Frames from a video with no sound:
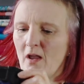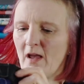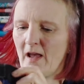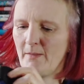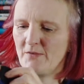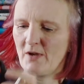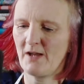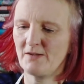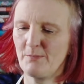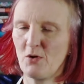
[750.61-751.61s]
So I
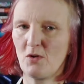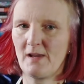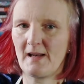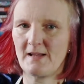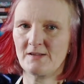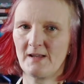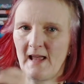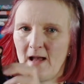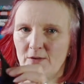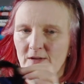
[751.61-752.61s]
had to pull the elastic
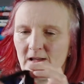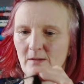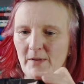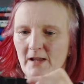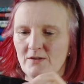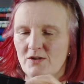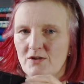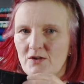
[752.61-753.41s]
out a little bit just